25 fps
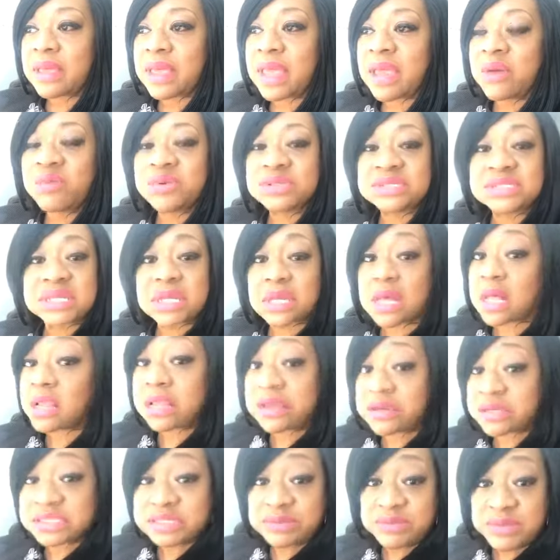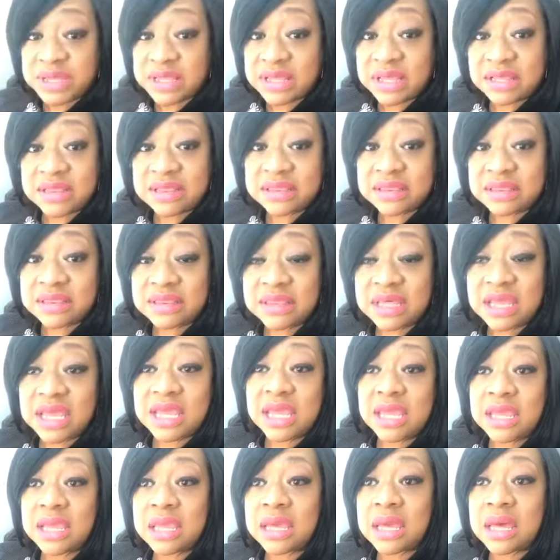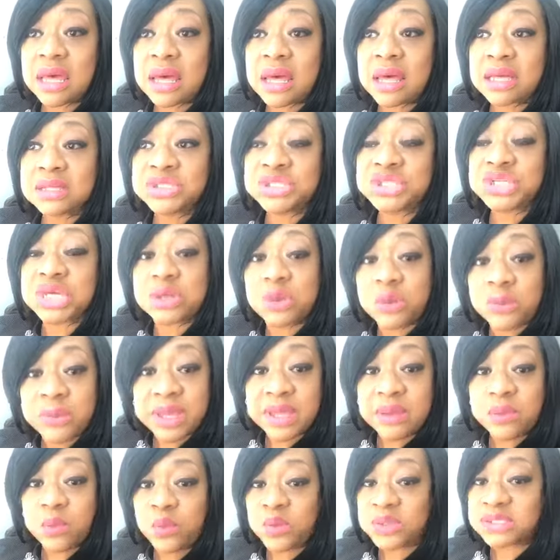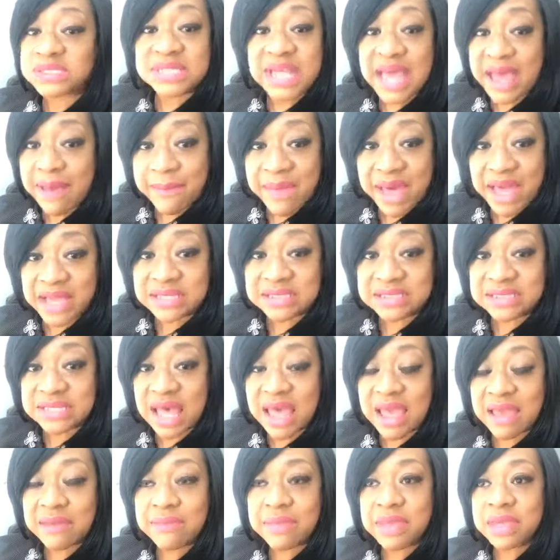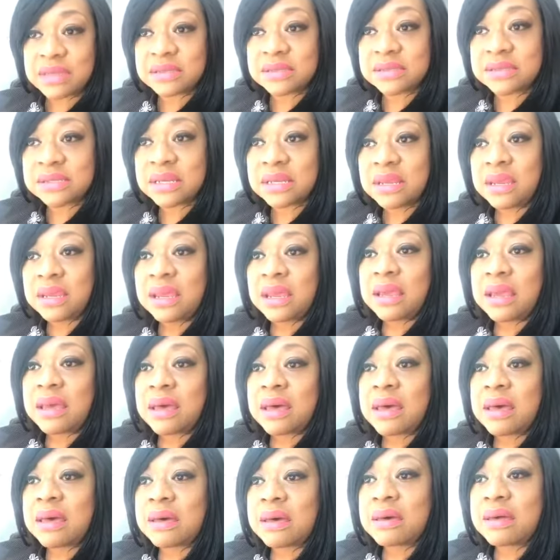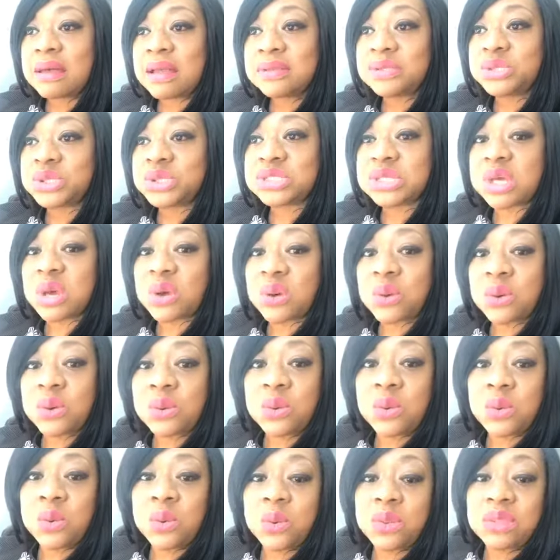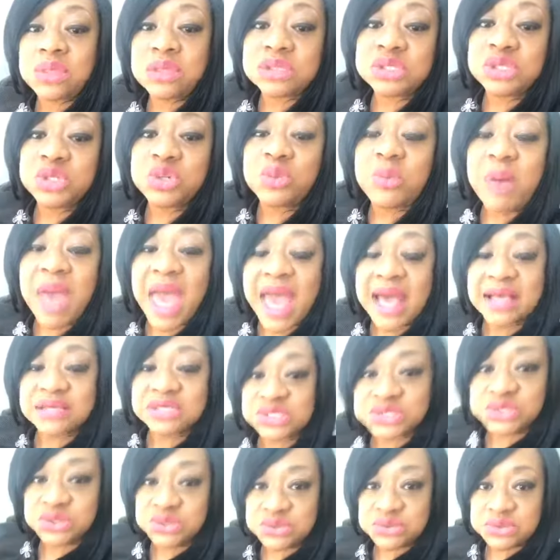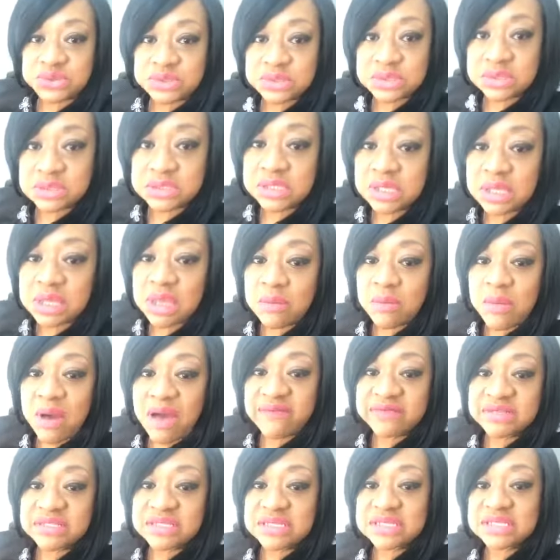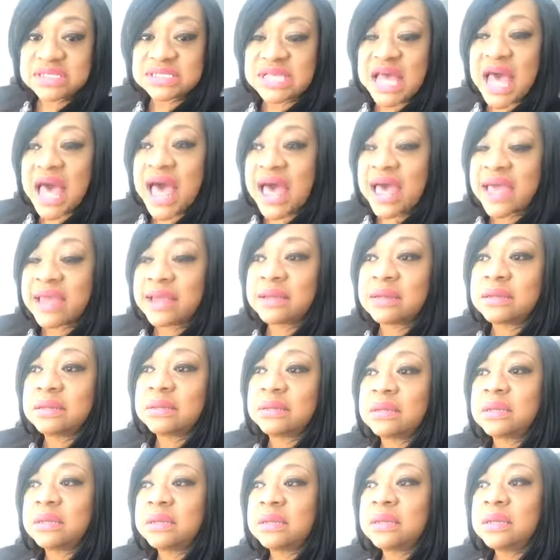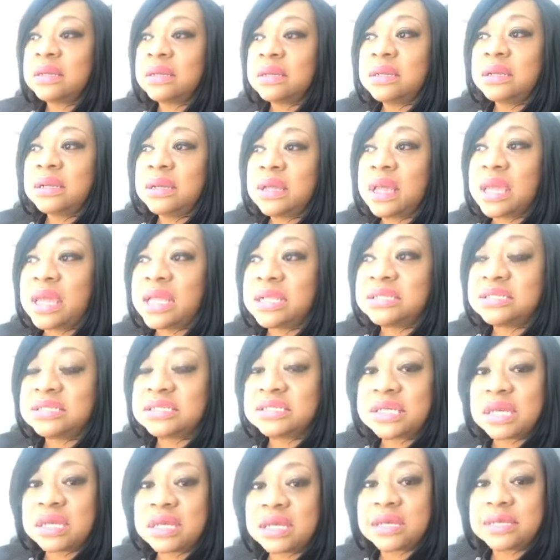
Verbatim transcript: it was clear to me that the gentleman was not my assignment. And so the two pastors took him off to the side and